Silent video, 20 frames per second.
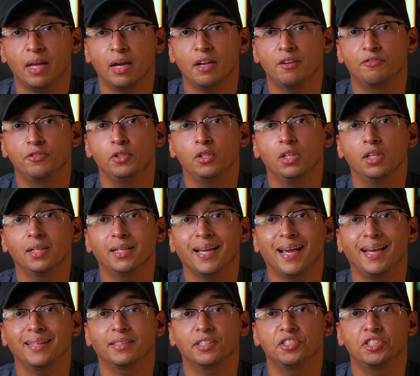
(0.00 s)
Now, if you look
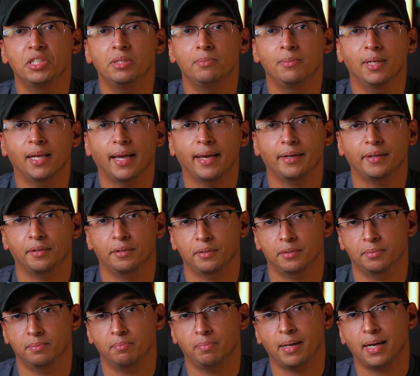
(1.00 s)
at the Jeep
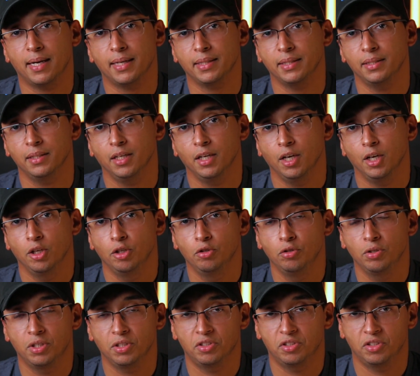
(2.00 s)
Gladiator's body,
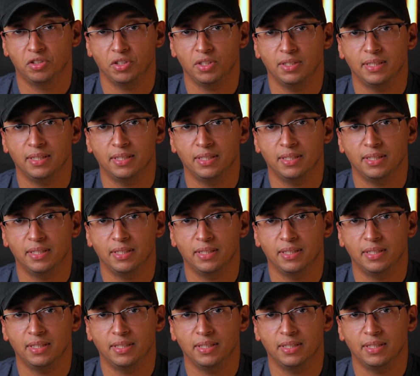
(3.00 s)
you could see